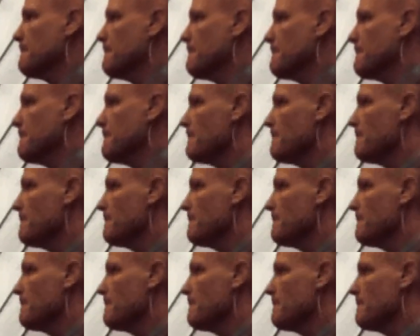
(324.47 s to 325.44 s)

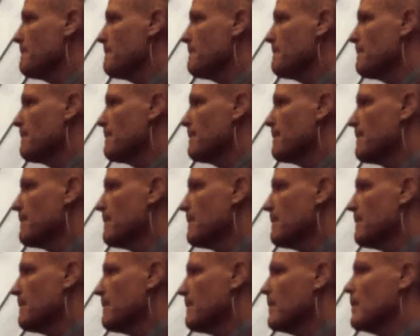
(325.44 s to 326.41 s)

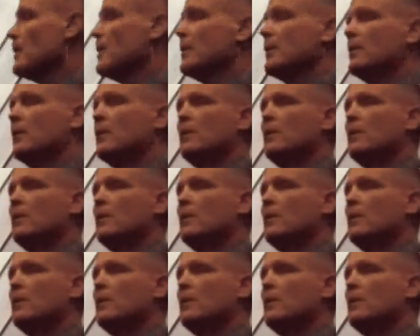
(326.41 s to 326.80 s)
(silence)